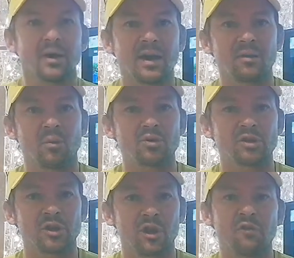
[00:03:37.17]
Okay, the
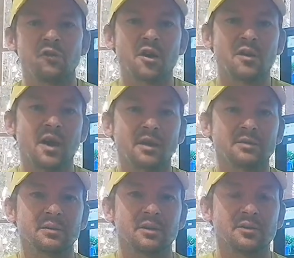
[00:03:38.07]
ball's going to go
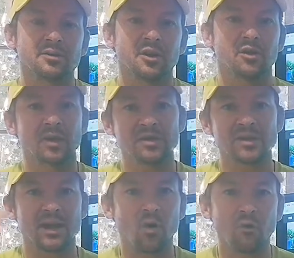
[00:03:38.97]
further, so you can
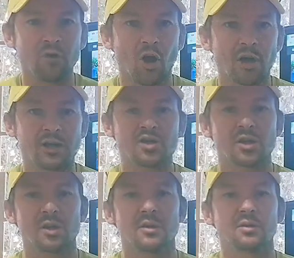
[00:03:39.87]
take off
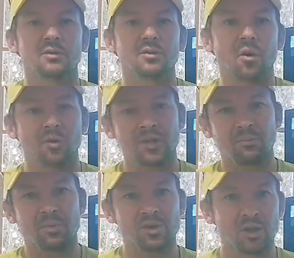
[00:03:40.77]
yardage. Cold
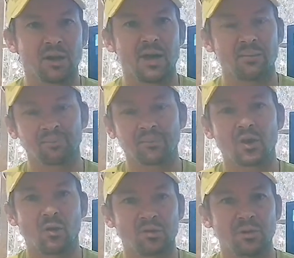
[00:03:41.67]
temperature,
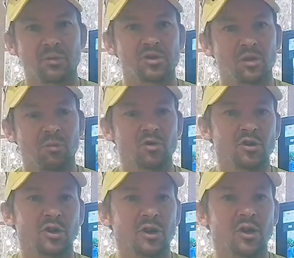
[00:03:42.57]
the
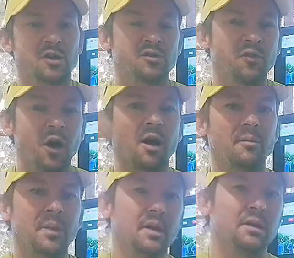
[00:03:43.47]
ball's not going to go as
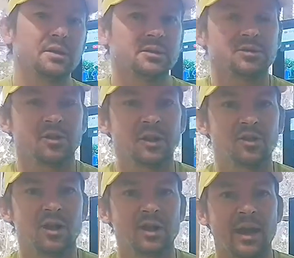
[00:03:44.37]
far, so
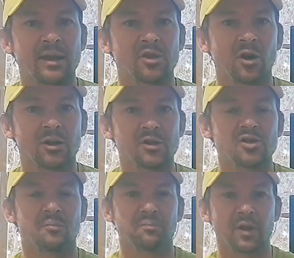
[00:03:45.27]
then you can add
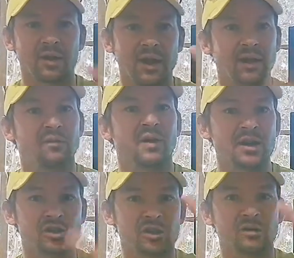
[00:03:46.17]
yardage. Okay,
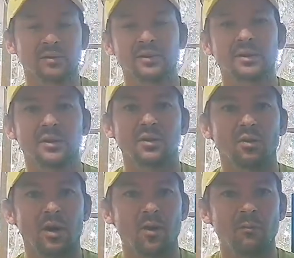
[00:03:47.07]
elevation,
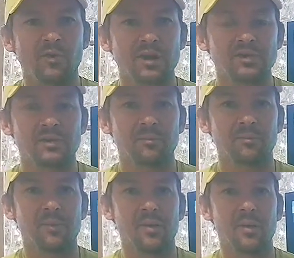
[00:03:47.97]
quite obvious.